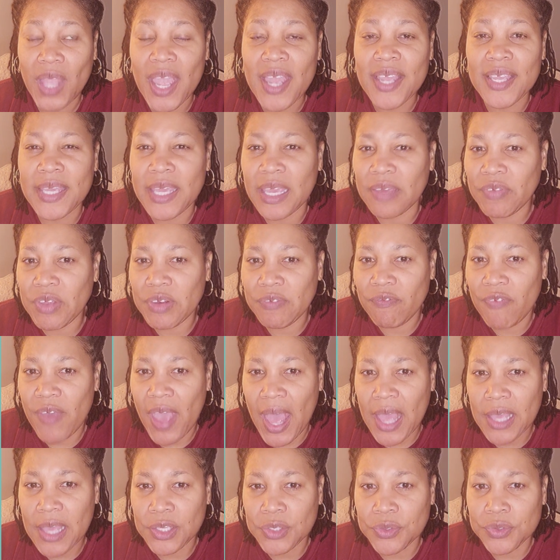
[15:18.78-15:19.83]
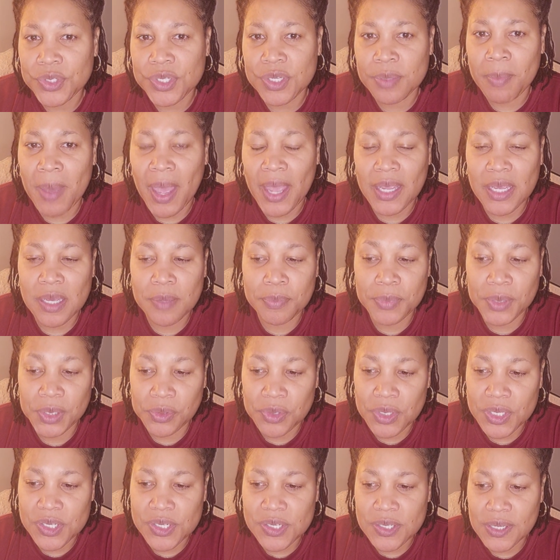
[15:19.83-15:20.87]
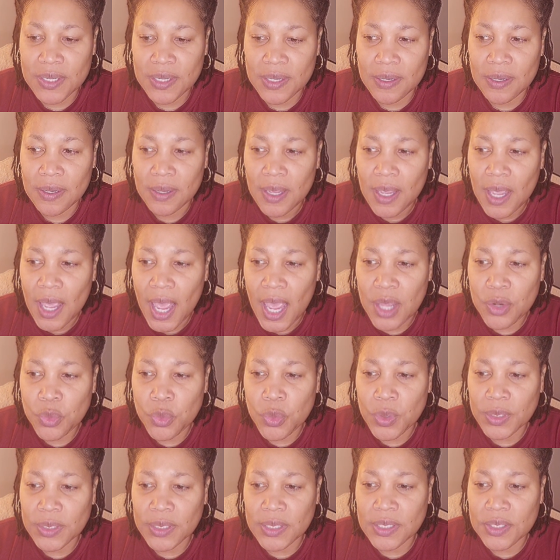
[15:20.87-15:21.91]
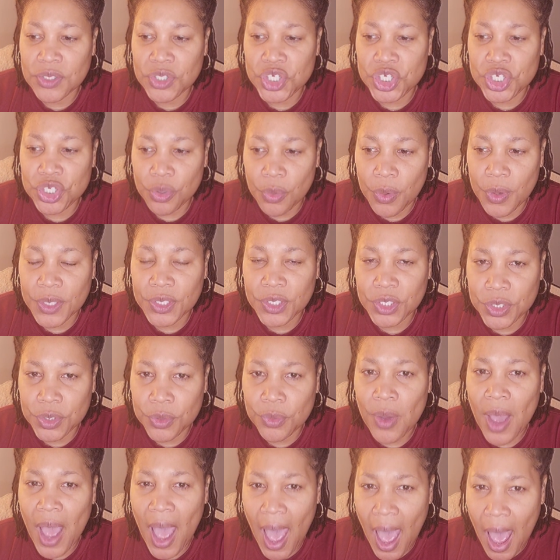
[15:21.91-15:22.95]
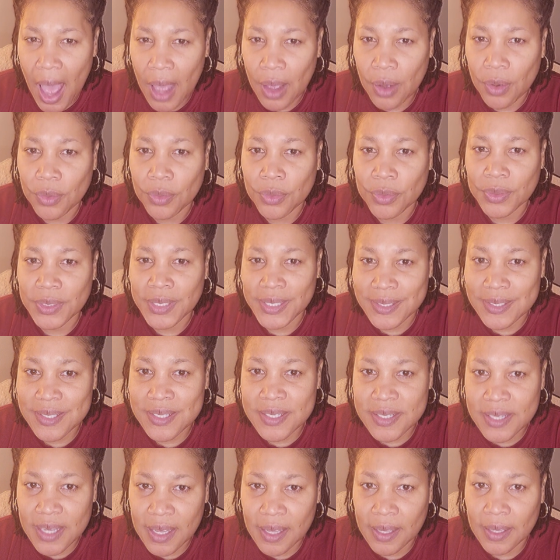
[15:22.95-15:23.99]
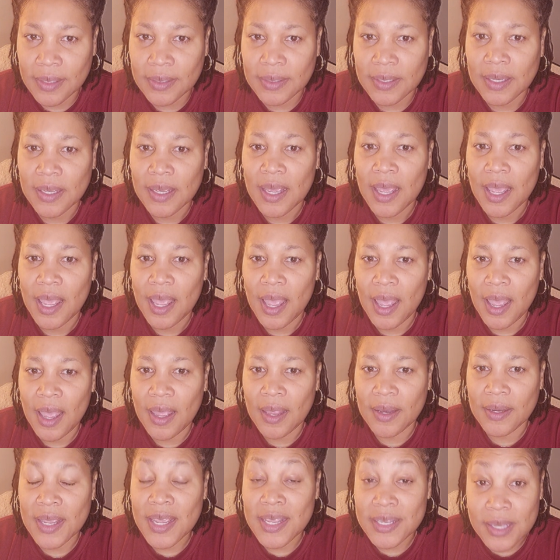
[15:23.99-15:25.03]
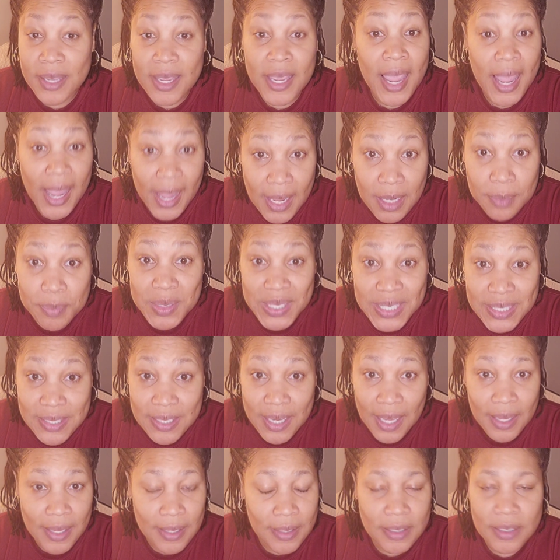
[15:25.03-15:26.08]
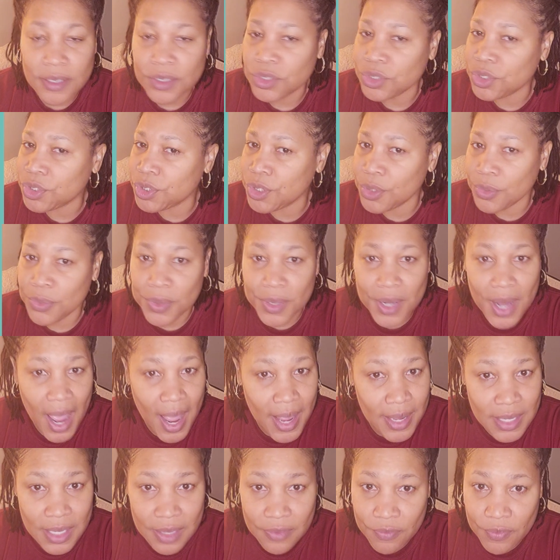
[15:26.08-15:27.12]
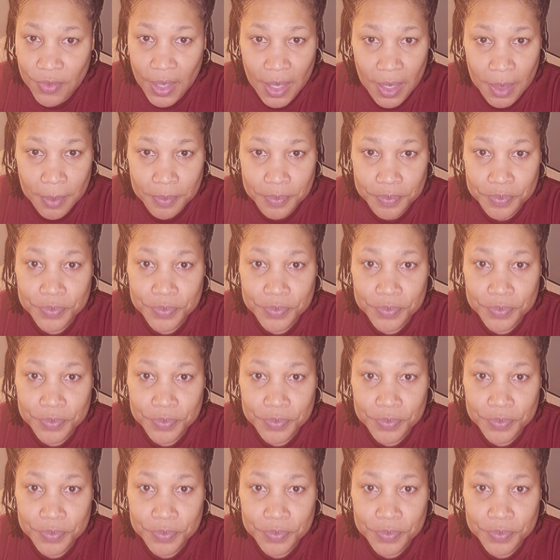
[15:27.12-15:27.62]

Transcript: giving value to my community, and really showing you how it's done. And it can be done. Do not give up.